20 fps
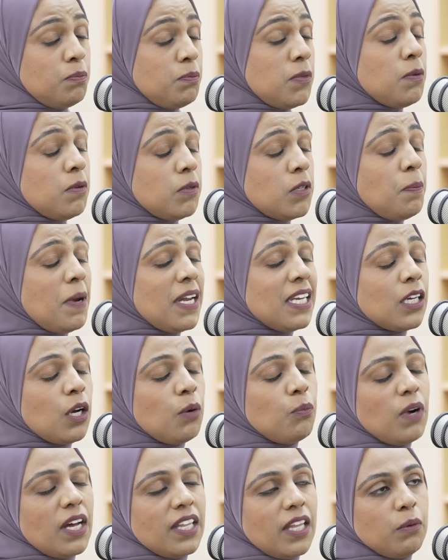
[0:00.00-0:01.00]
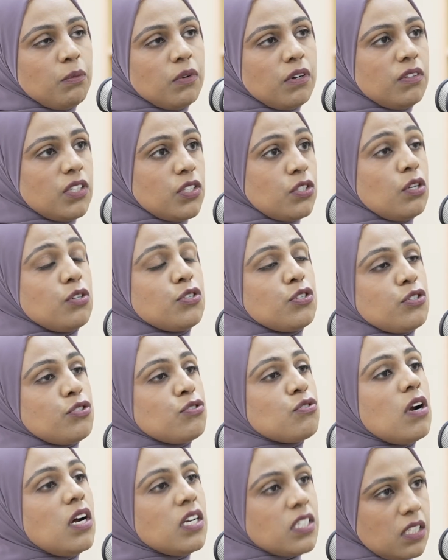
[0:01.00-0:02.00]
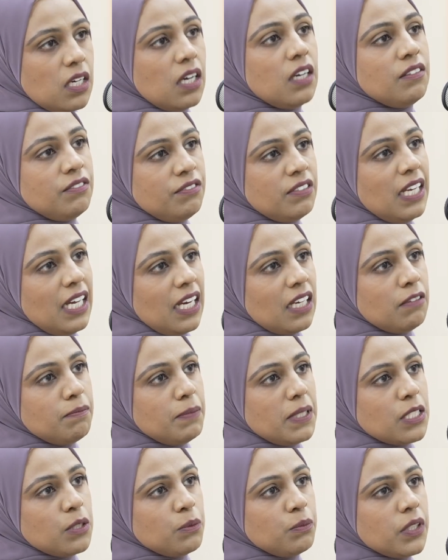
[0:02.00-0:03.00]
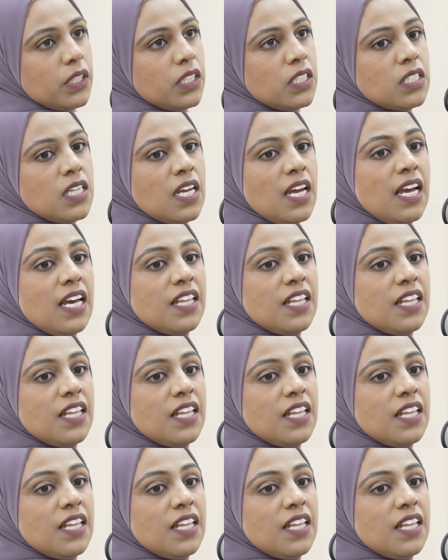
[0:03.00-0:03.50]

depending on where they were in the social strata, for lack of better words,